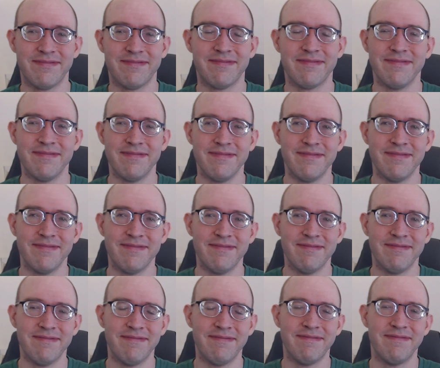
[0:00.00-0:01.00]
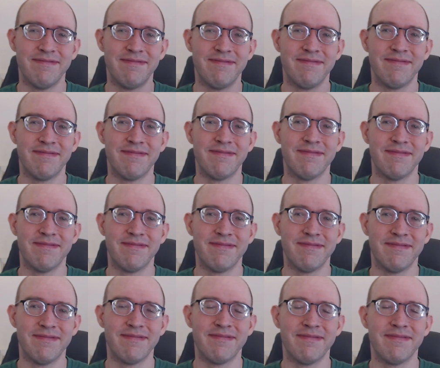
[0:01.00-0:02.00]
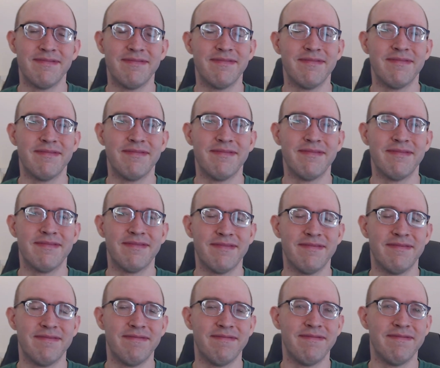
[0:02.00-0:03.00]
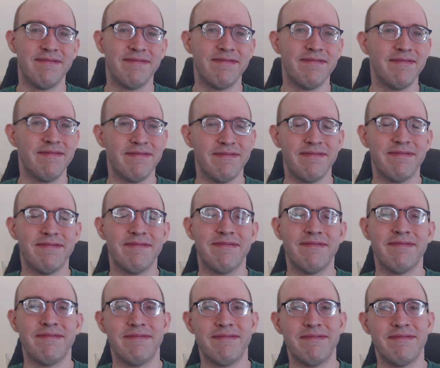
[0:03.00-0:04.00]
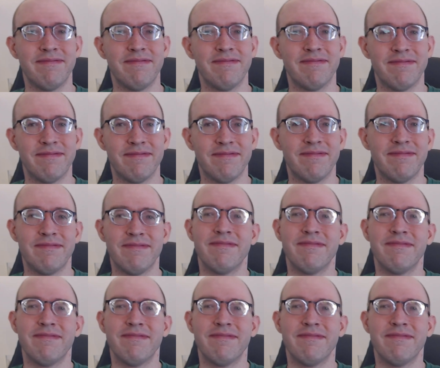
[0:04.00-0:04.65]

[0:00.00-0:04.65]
The person shown says nothing.